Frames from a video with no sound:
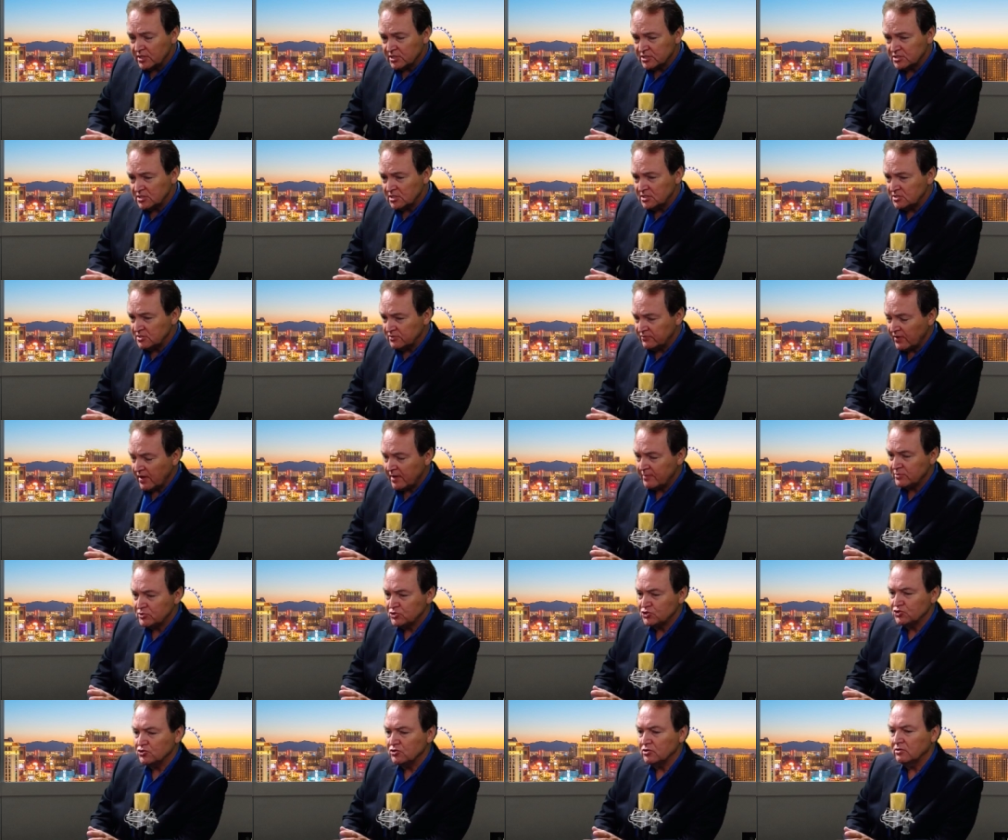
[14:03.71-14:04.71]
extensive
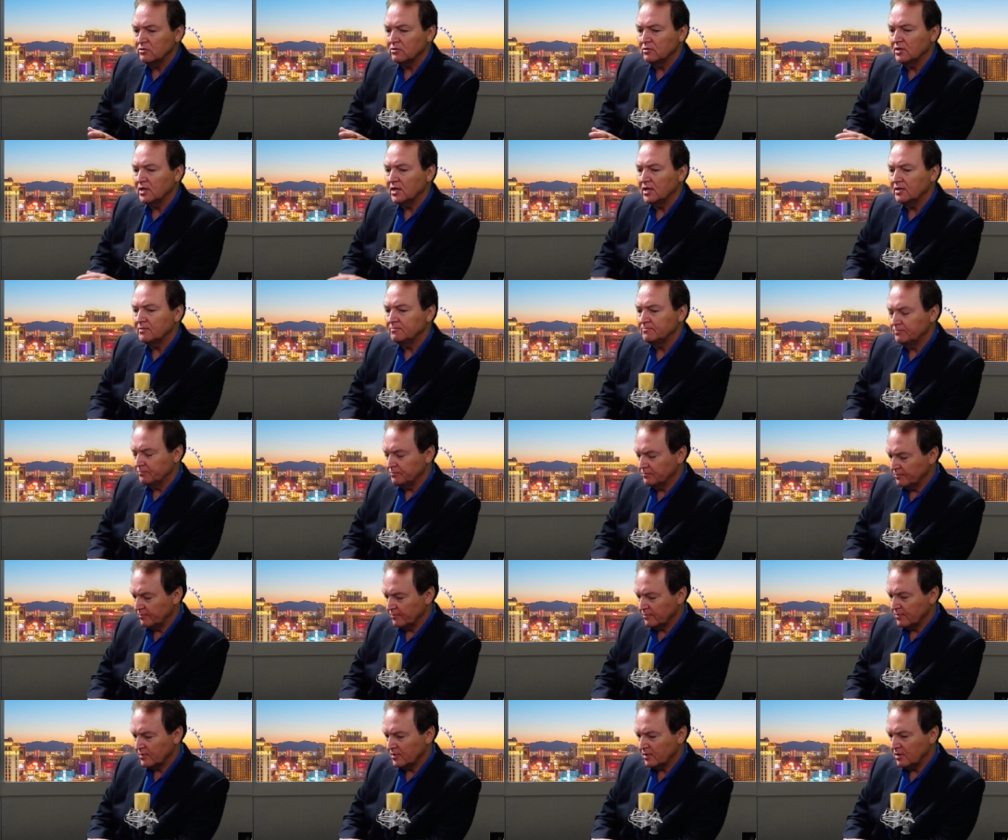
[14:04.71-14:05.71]
amateur
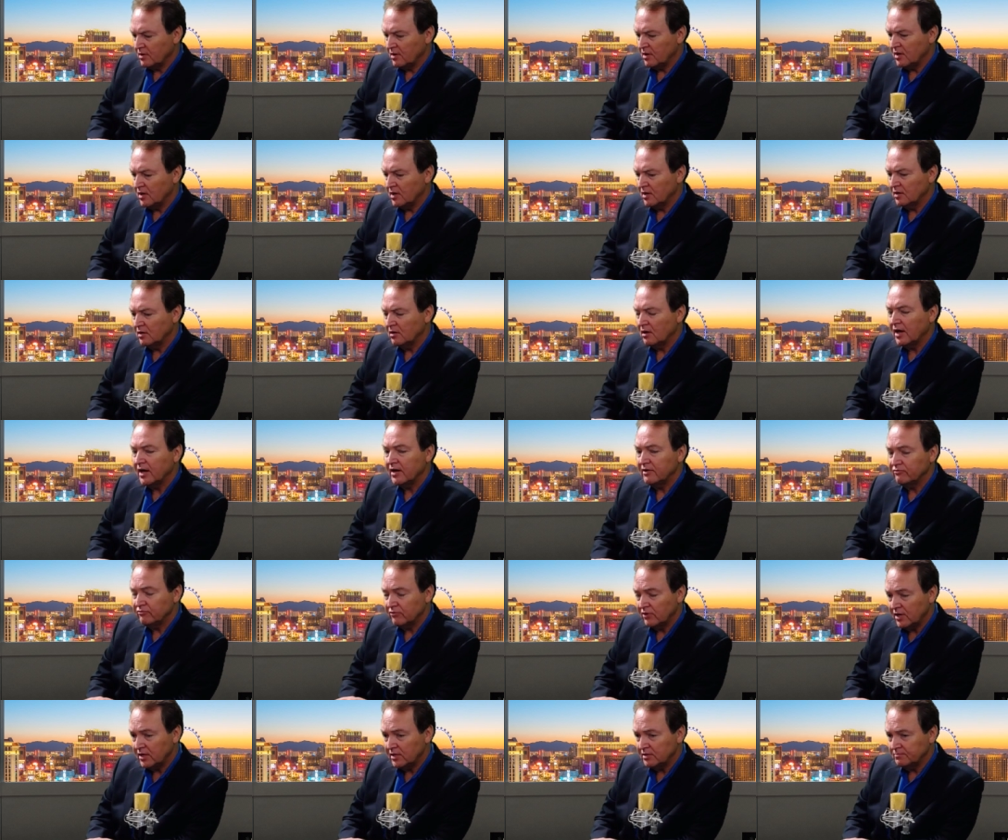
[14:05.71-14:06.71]

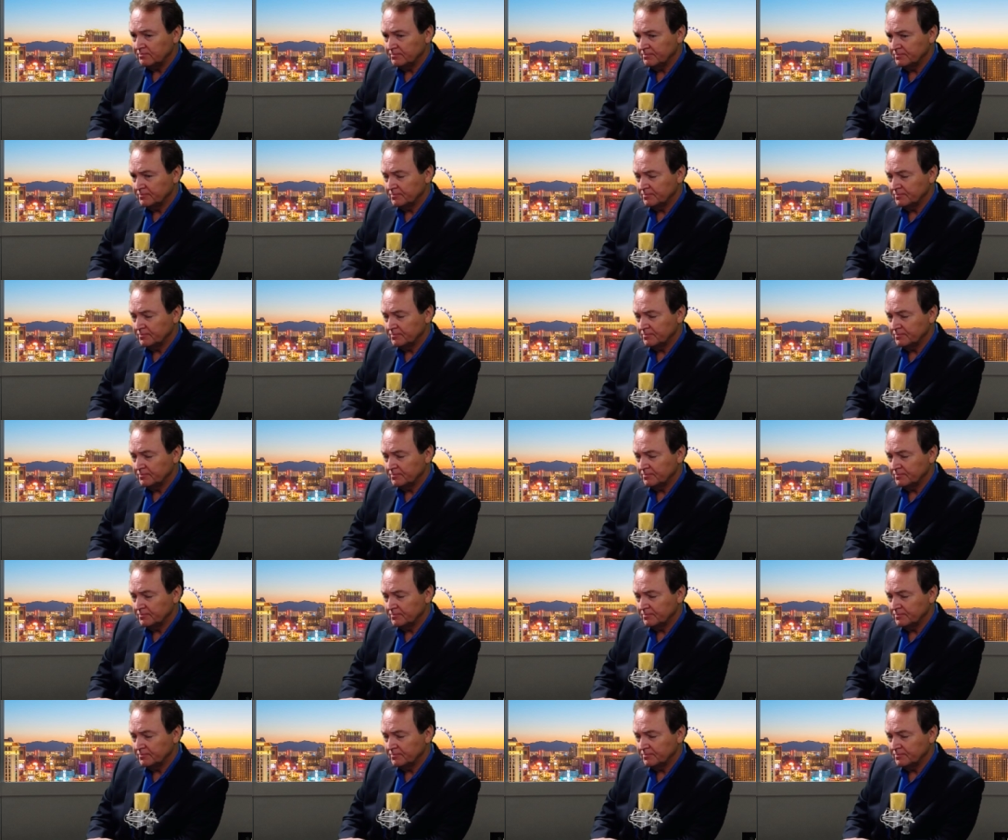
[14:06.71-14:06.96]
life, right?